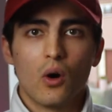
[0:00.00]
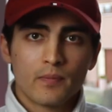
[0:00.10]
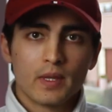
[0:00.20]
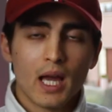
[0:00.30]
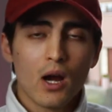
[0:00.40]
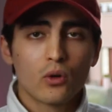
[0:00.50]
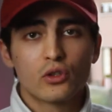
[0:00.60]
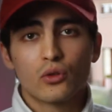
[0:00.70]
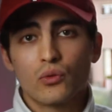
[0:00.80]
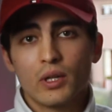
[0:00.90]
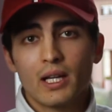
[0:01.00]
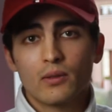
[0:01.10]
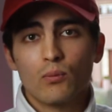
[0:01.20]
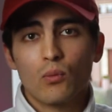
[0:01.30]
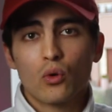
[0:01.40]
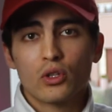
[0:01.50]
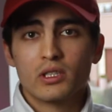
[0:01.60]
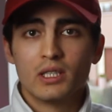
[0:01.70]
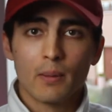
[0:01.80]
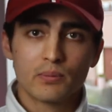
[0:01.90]
Now to create more
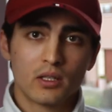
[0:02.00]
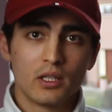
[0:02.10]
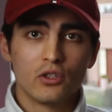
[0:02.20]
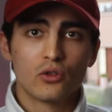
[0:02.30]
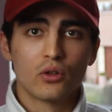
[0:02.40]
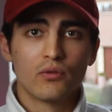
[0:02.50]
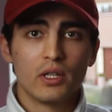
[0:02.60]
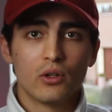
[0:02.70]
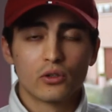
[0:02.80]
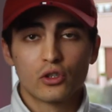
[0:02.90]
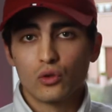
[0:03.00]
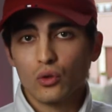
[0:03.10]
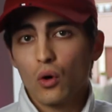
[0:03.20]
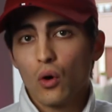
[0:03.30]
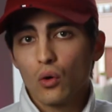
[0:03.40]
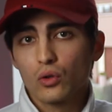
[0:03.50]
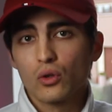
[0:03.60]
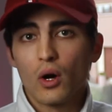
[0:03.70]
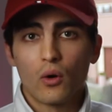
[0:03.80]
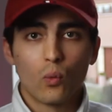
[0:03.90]
depth into your videos, you
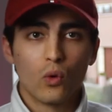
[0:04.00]
also want